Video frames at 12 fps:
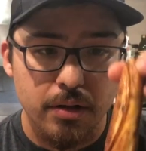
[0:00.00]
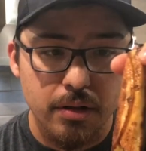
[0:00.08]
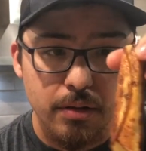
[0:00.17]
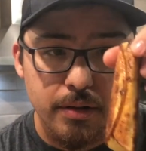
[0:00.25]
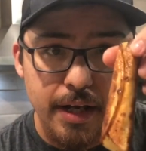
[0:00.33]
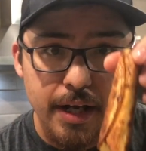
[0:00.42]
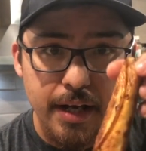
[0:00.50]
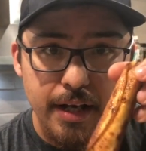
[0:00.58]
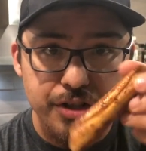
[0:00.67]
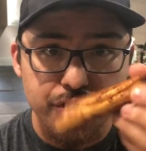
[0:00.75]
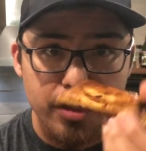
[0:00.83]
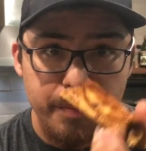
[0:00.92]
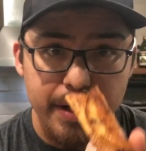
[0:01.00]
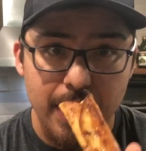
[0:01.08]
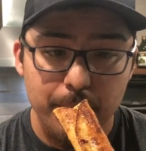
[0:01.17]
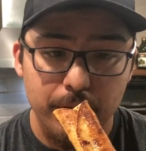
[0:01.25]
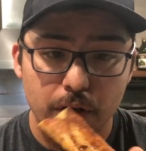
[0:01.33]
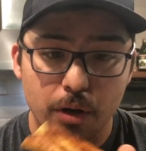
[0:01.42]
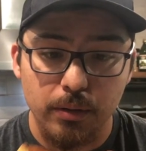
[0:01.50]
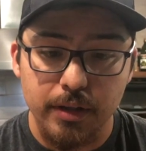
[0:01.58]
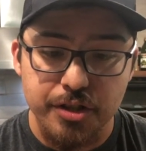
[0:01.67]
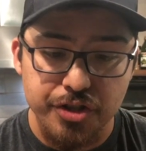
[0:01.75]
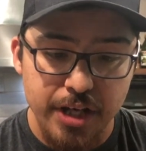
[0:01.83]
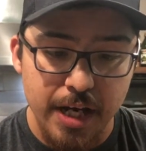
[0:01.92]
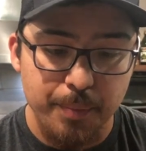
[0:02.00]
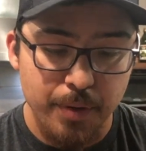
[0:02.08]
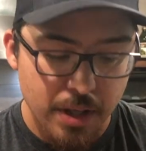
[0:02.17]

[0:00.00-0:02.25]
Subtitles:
okay? It should be able to hold its shape